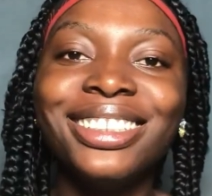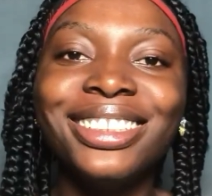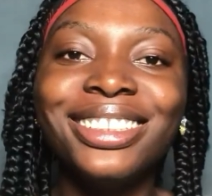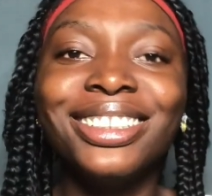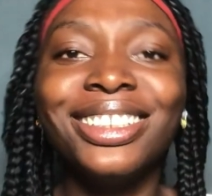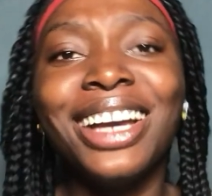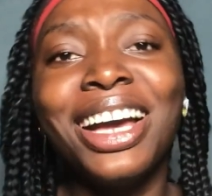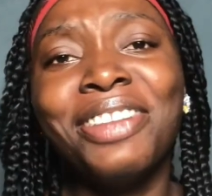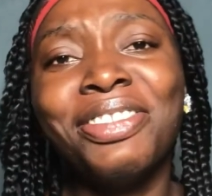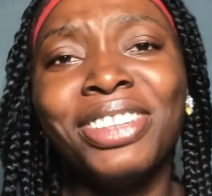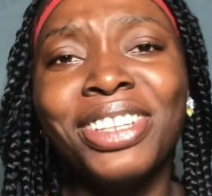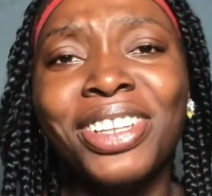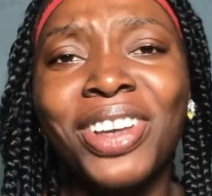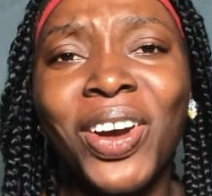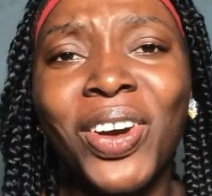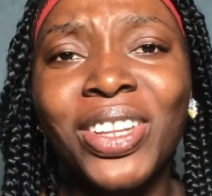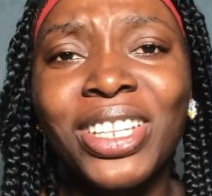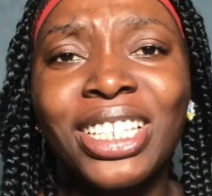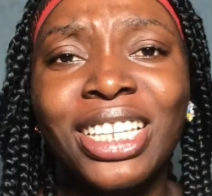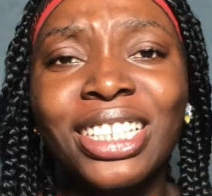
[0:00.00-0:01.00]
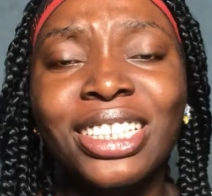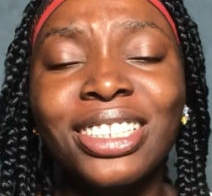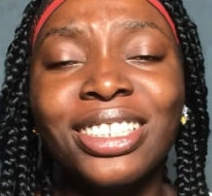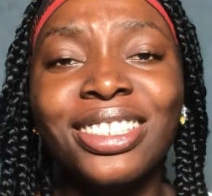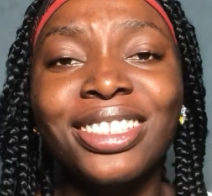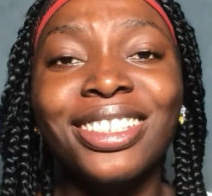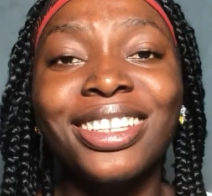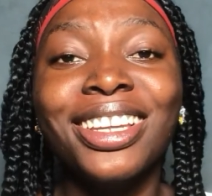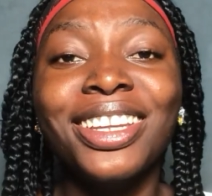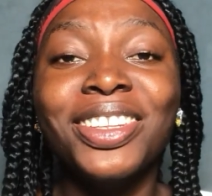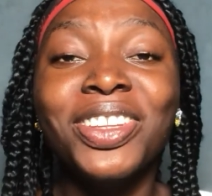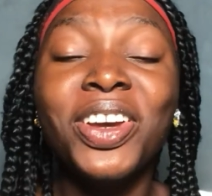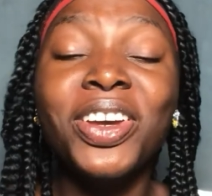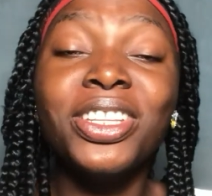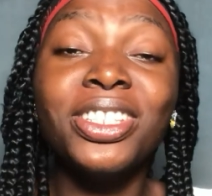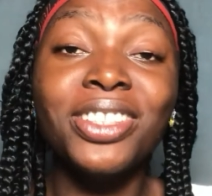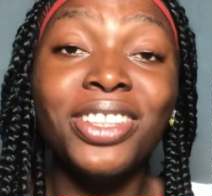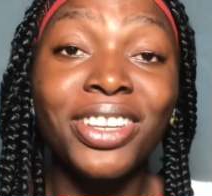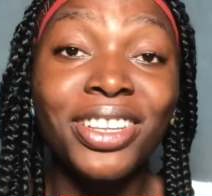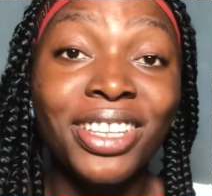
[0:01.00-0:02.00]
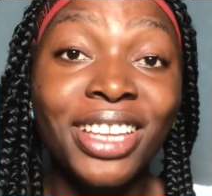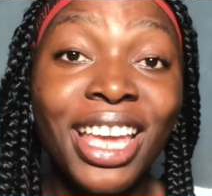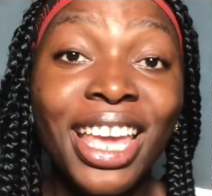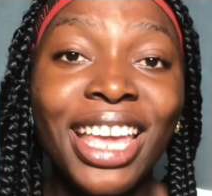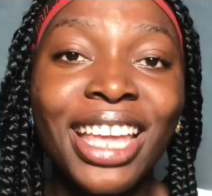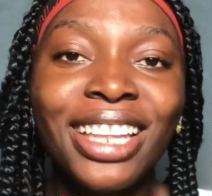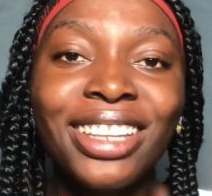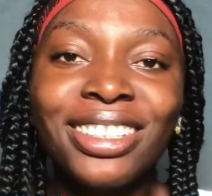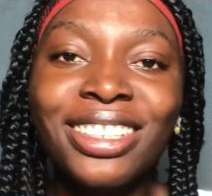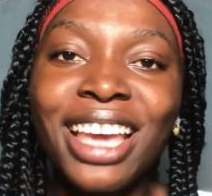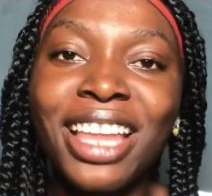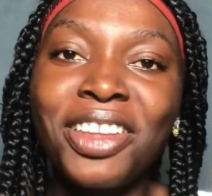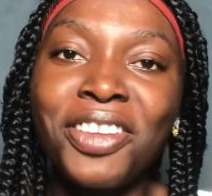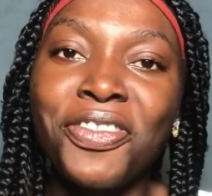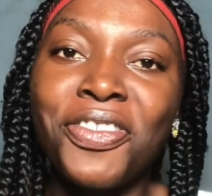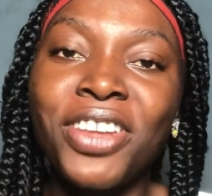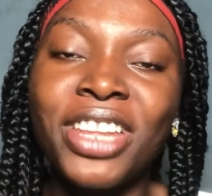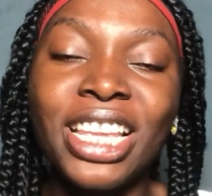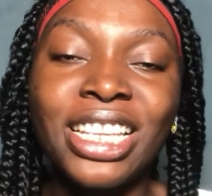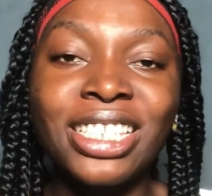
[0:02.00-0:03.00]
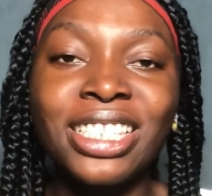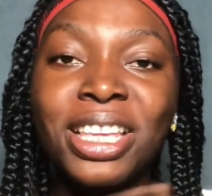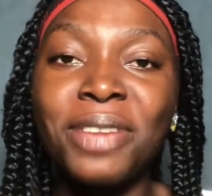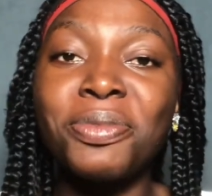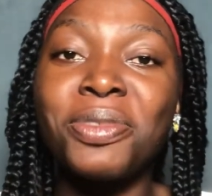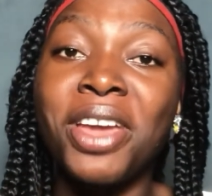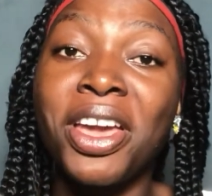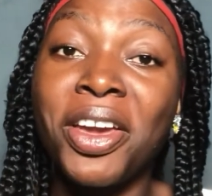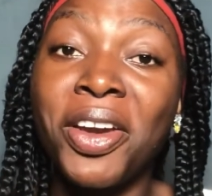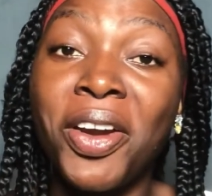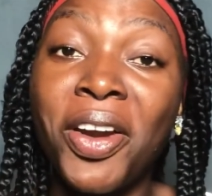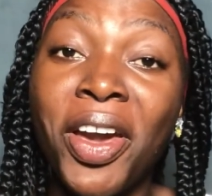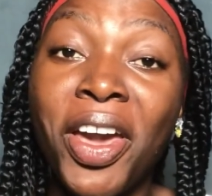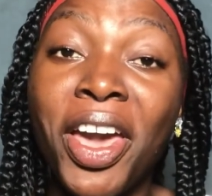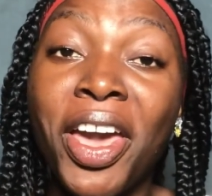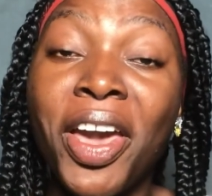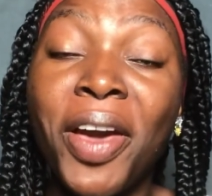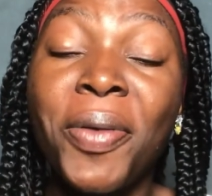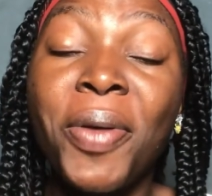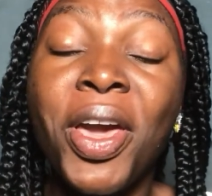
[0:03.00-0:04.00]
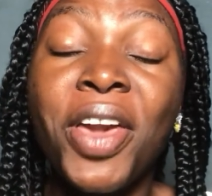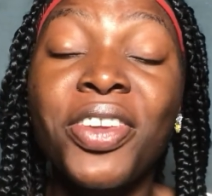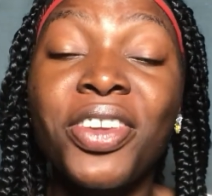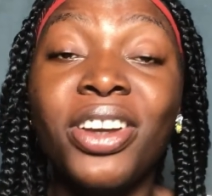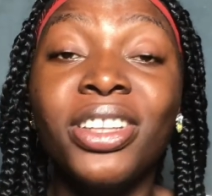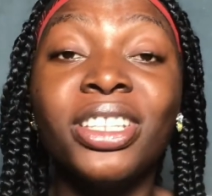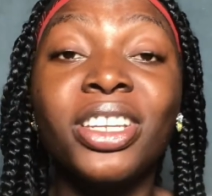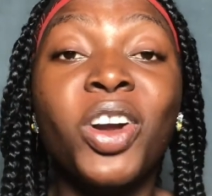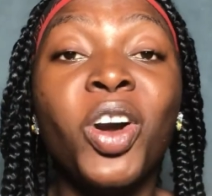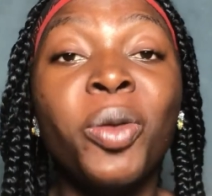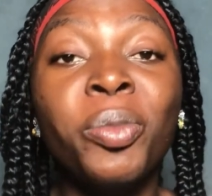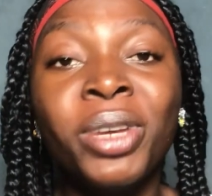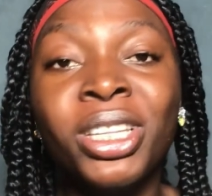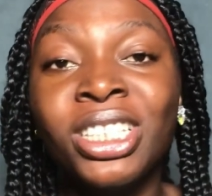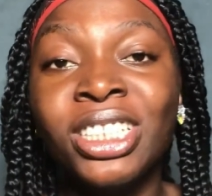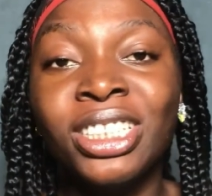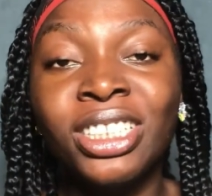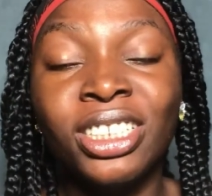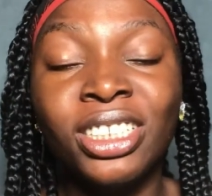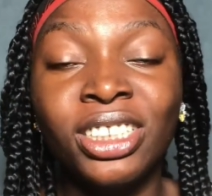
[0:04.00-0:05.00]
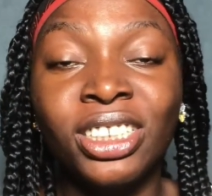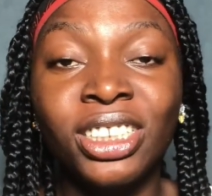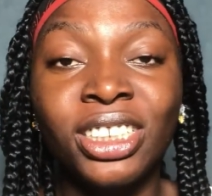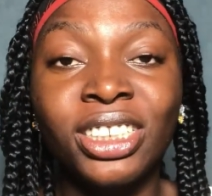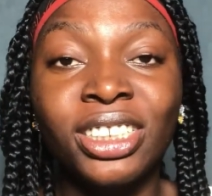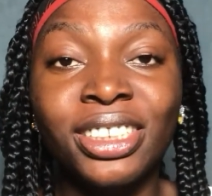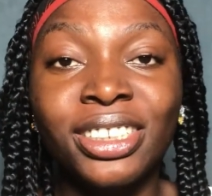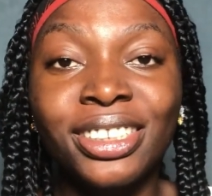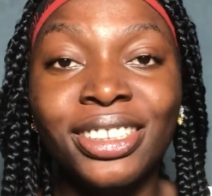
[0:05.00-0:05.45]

You don't have any content. You don't look kind of fun, except you're on the comedy niche.